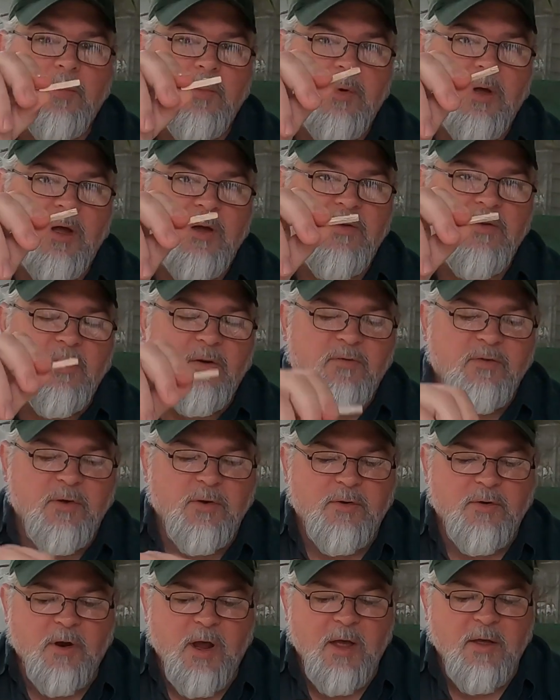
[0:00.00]
nice little
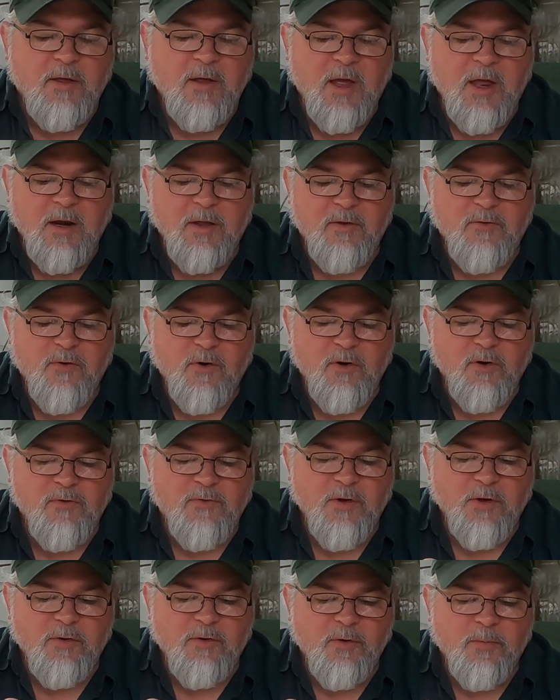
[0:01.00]
filter. And as far as
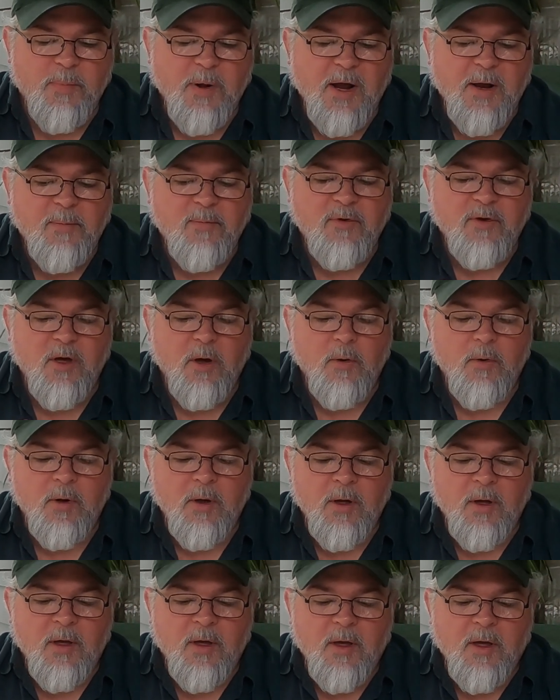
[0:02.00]
filtered pipes go,
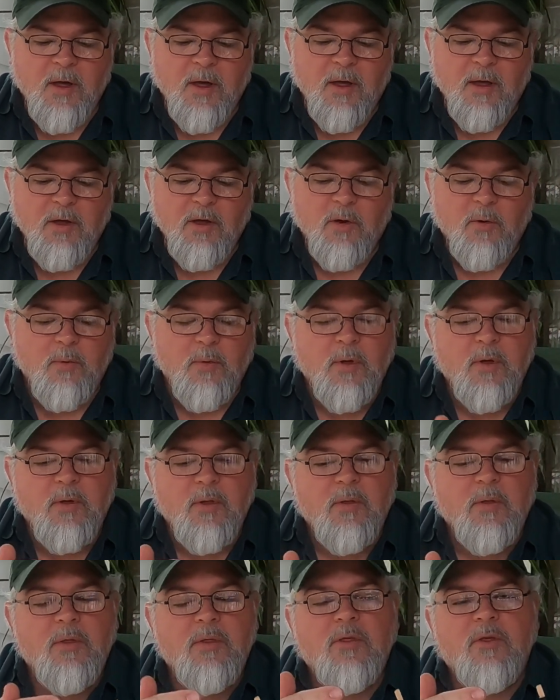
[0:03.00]

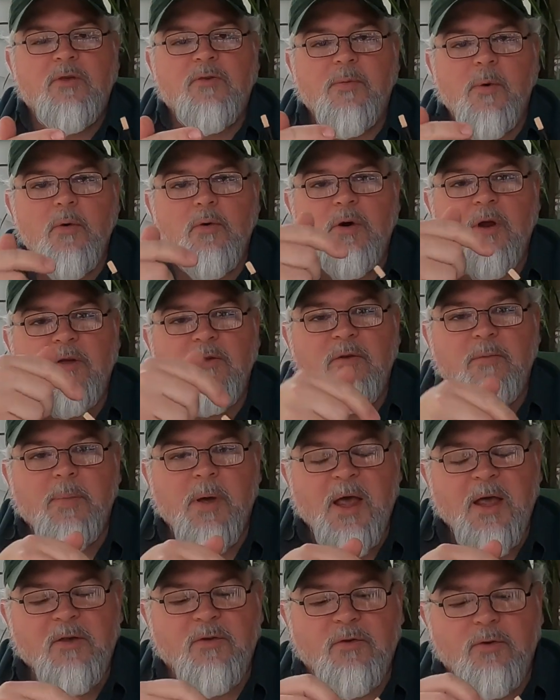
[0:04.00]
the smoke doesn't
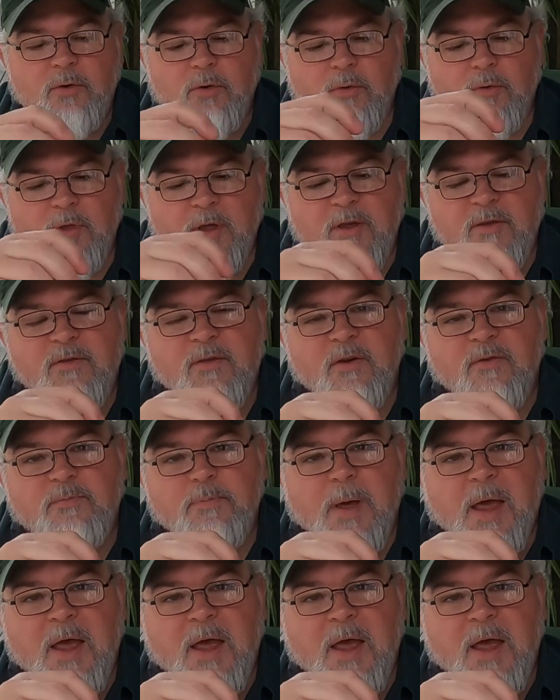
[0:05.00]
pass through this; it